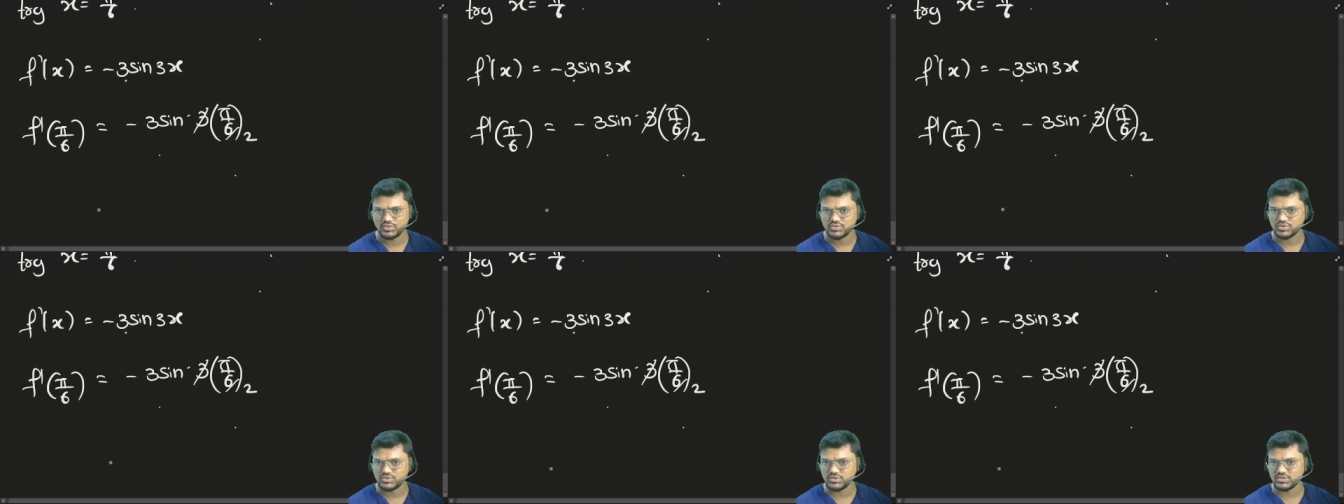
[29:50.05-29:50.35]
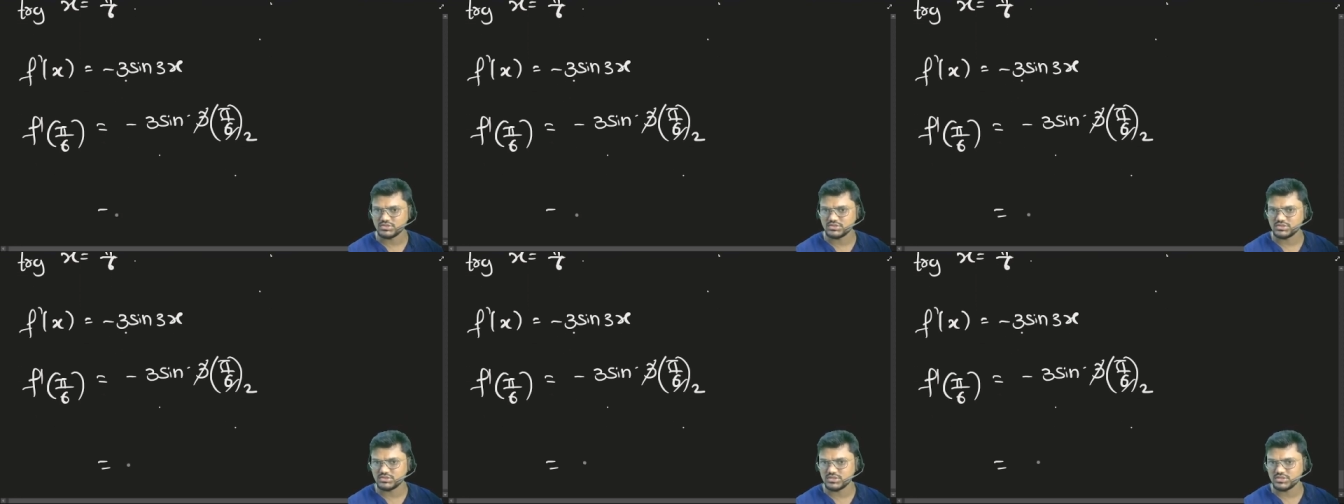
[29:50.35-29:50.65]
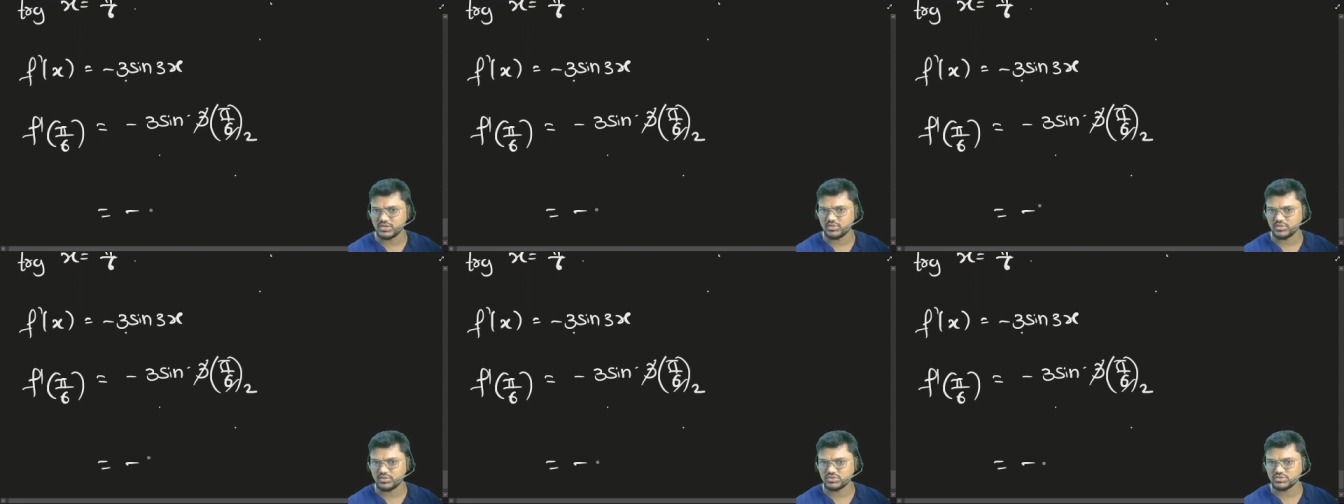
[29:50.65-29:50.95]
So this is
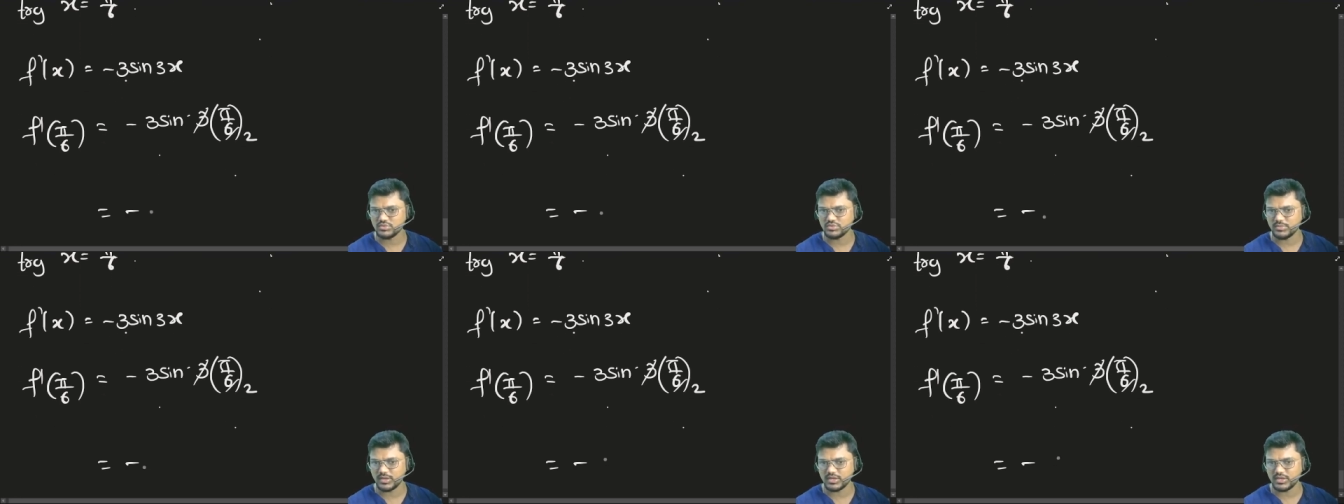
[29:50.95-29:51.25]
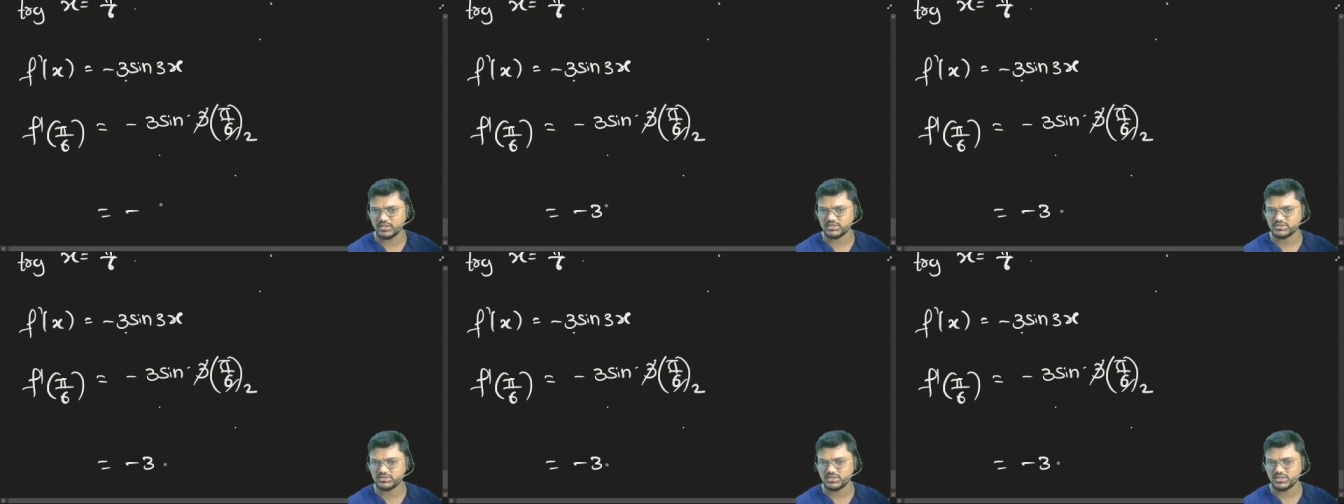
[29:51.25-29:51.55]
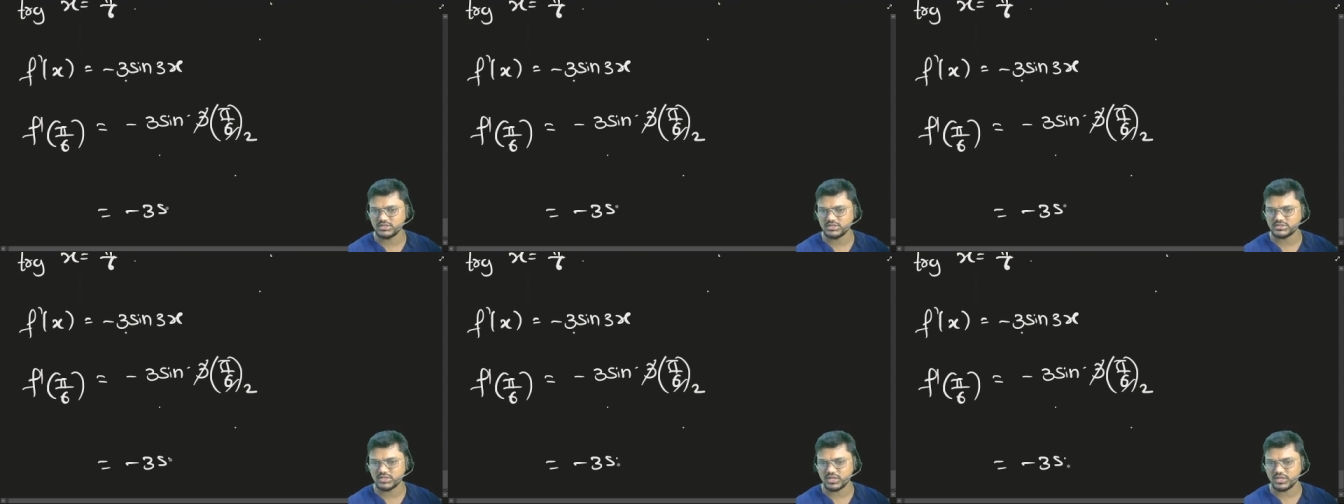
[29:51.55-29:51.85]
equals to minus
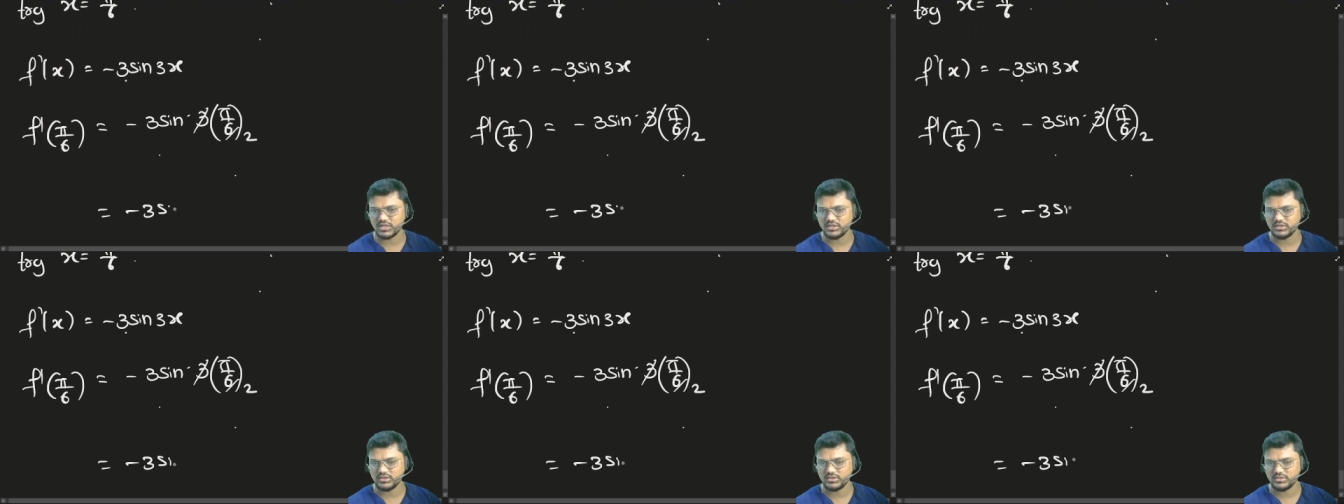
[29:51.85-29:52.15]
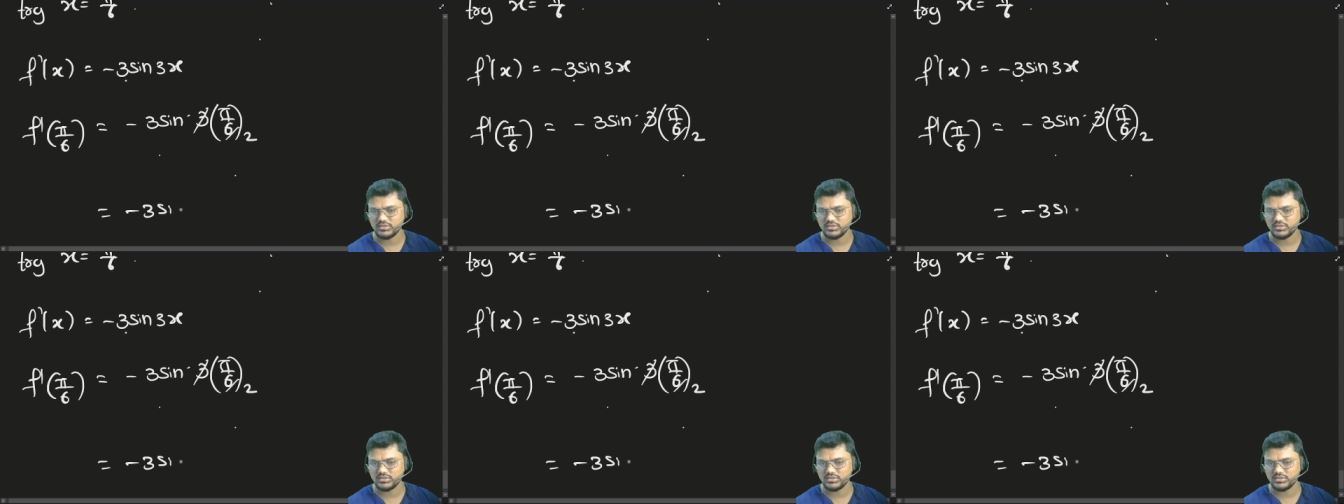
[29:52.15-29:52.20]
3 sine